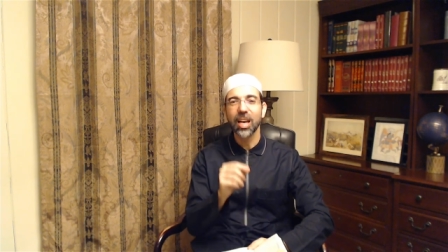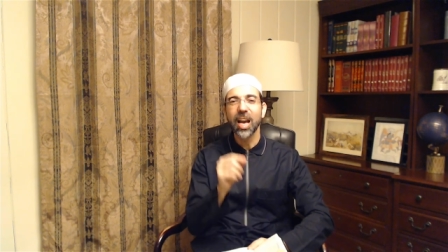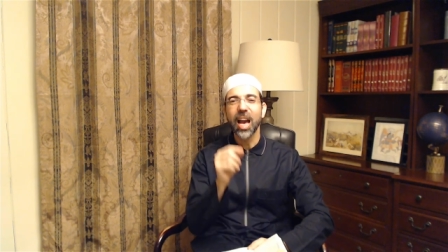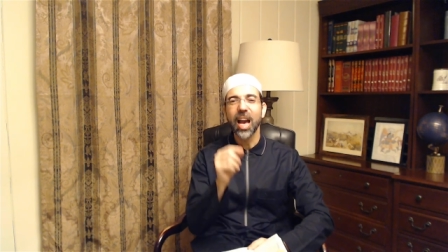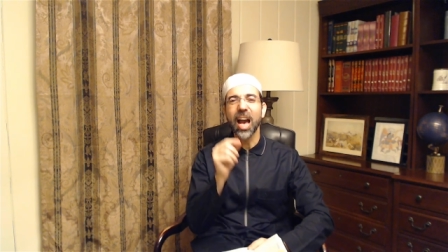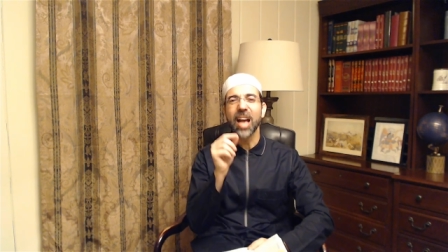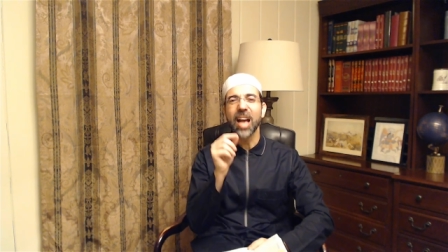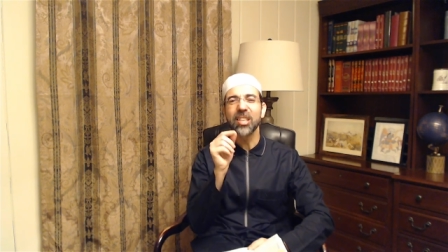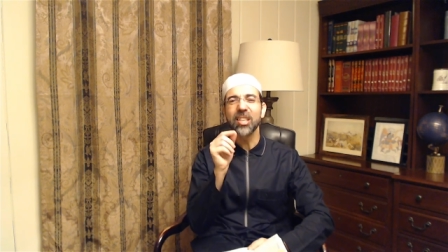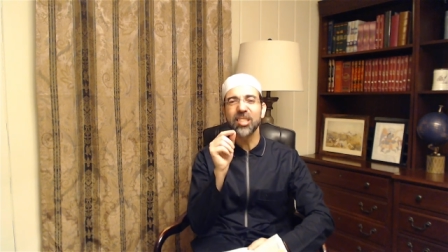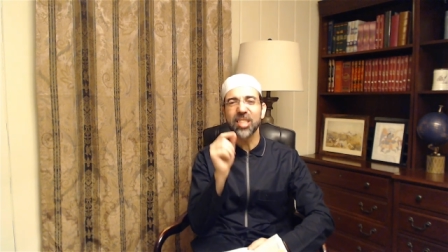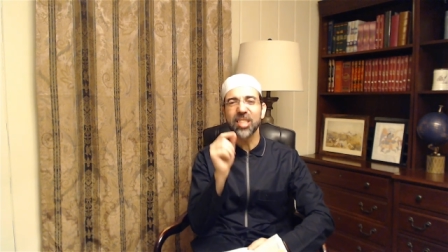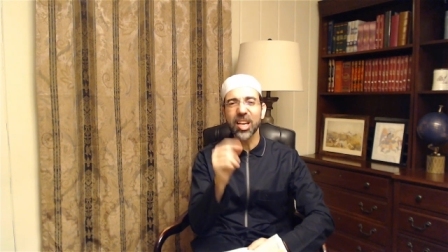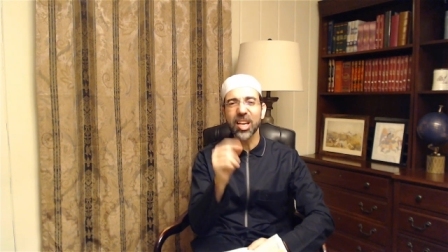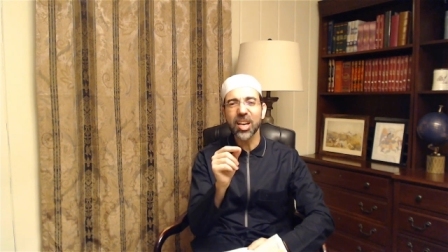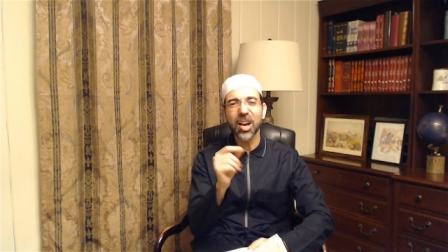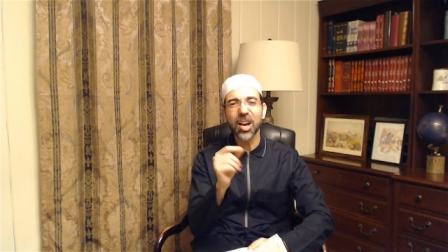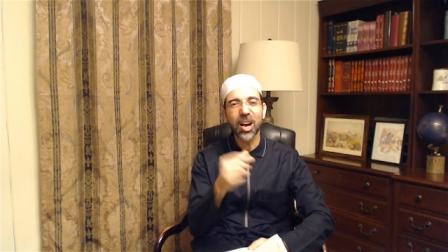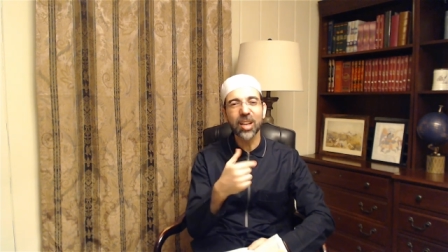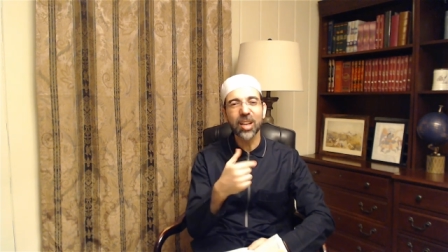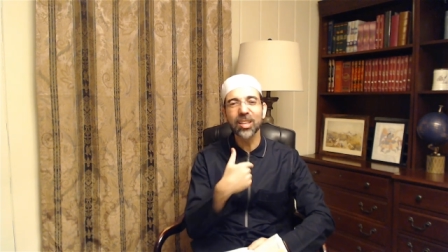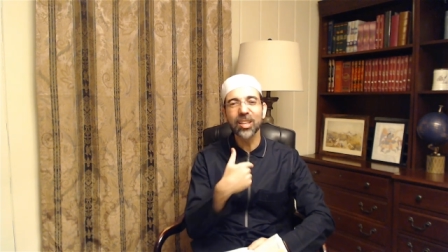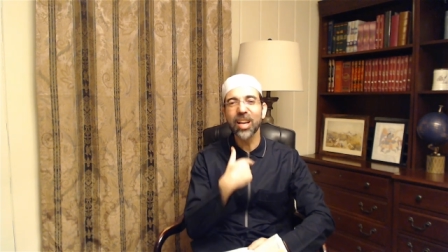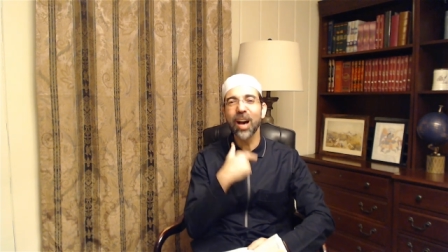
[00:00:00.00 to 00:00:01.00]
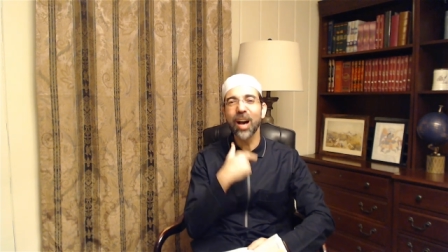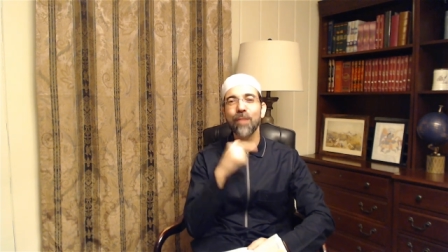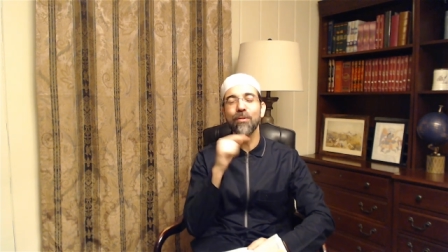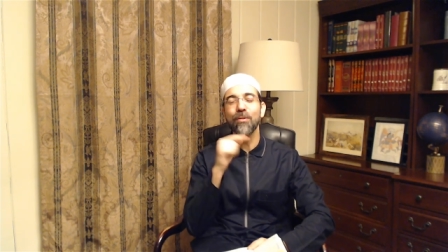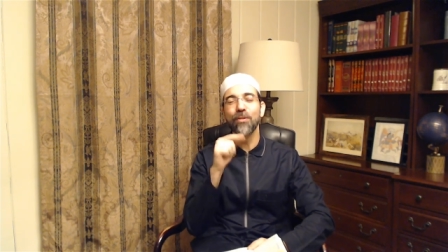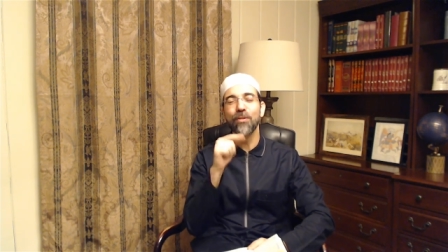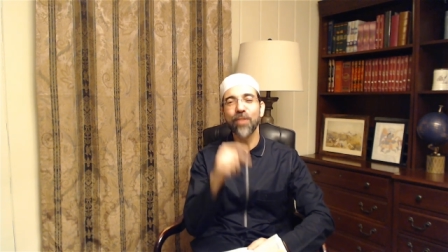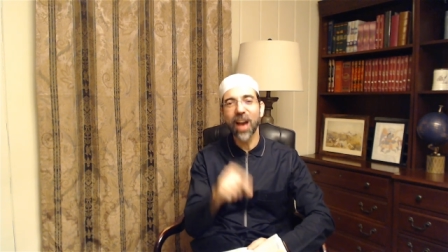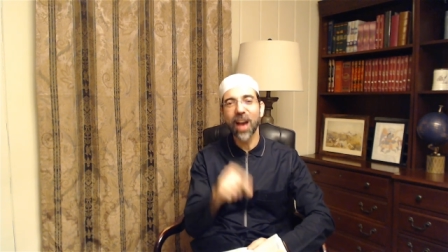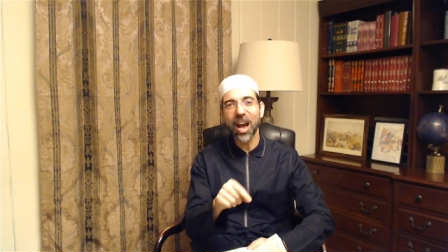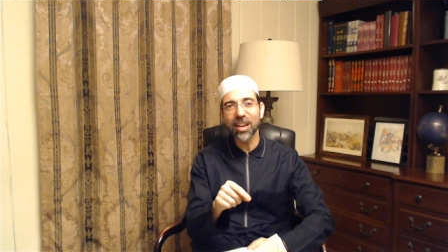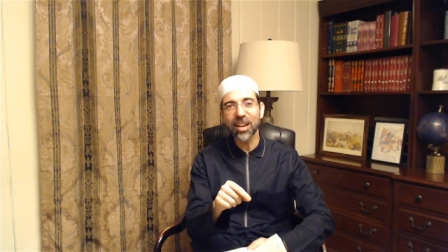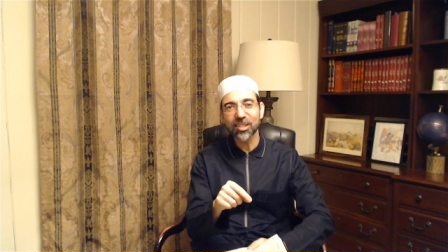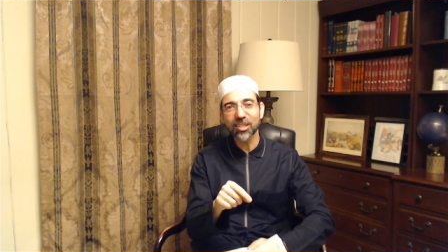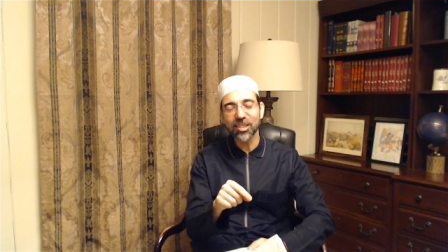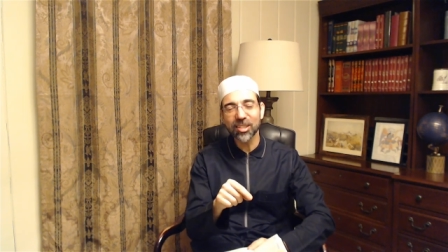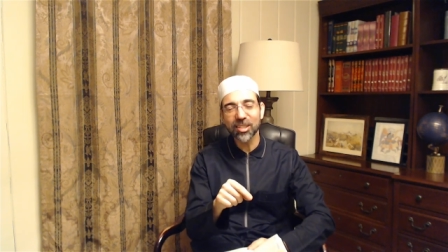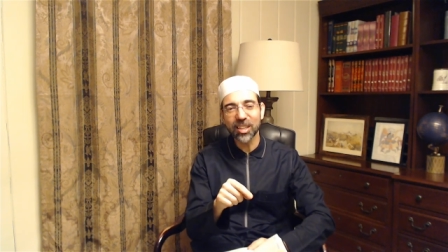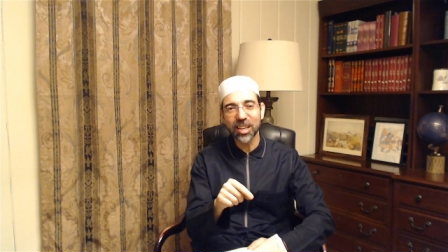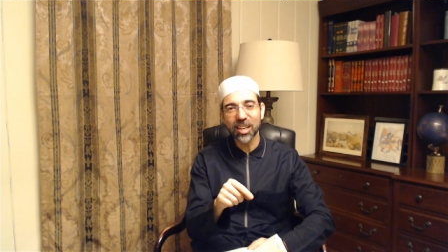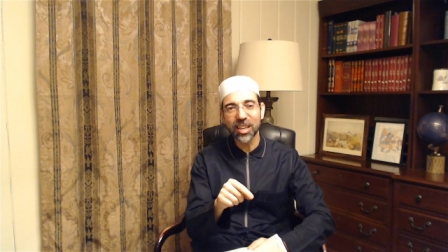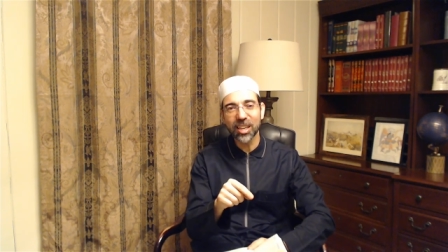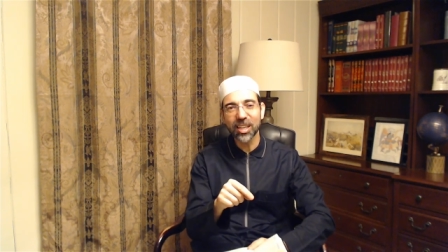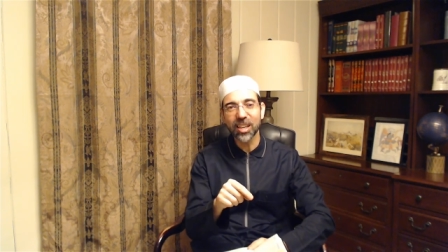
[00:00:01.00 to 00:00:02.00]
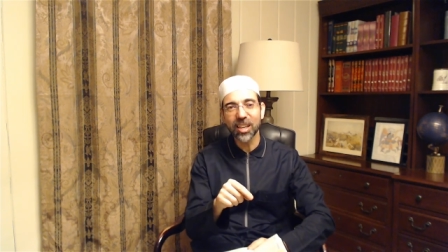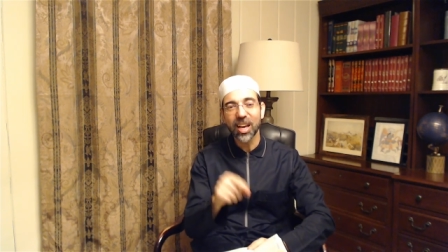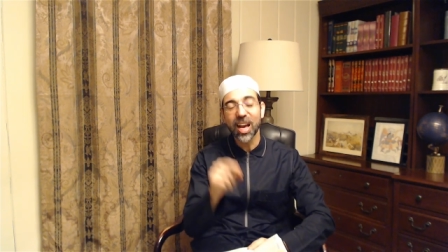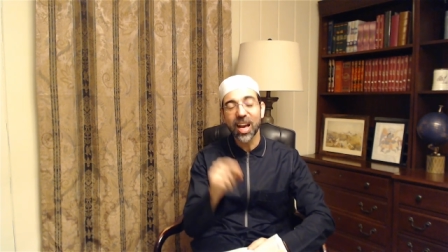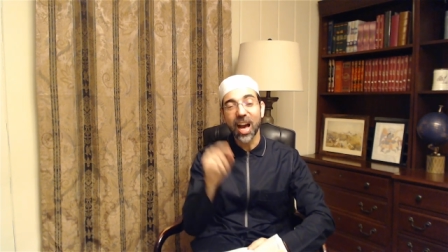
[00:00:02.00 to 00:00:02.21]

And say, Ya Allah, I'm fasting.